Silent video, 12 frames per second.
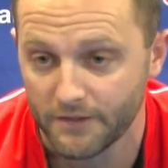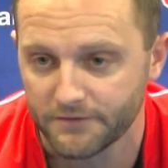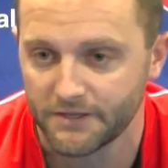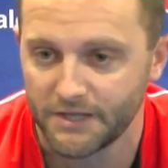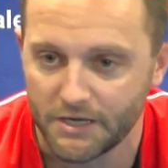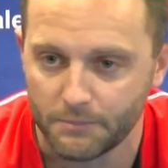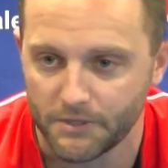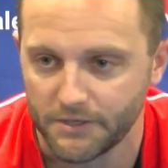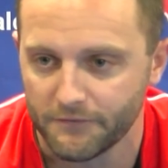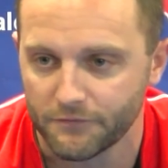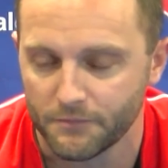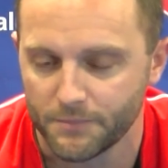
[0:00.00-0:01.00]
and get them in
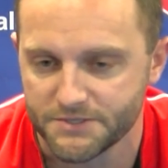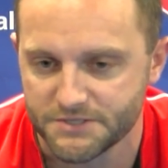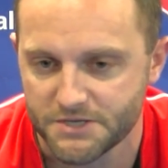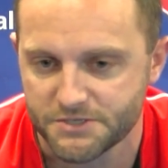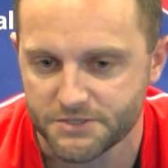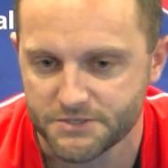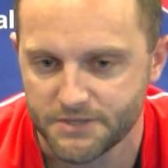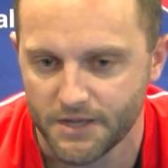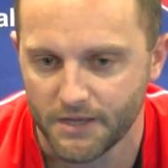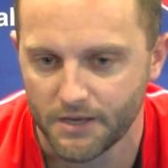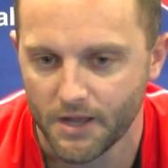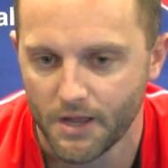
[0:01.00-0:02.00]
different positions that